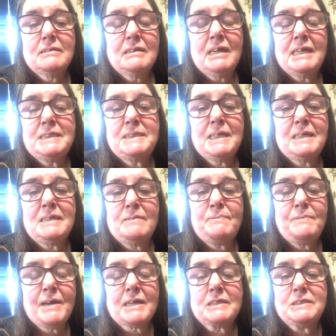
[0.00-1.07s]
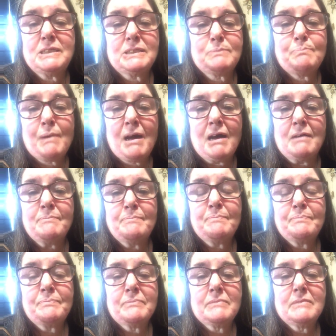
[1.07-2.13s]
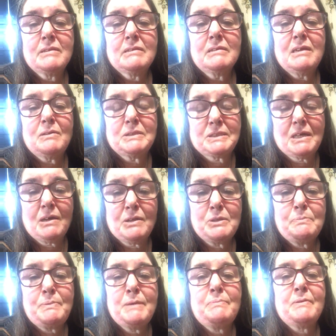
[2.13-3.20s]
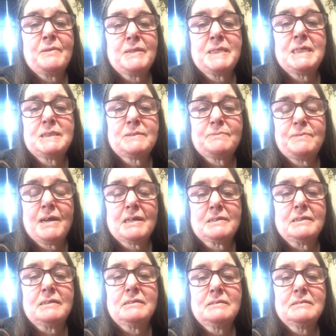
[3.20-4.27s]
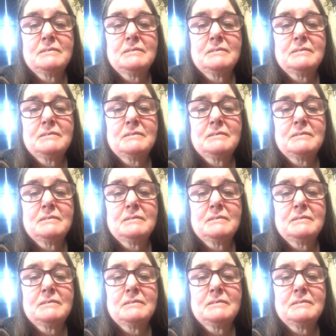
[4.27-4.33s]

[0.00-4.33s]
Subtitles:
It didn't affect just Bob. There was other people that this affected.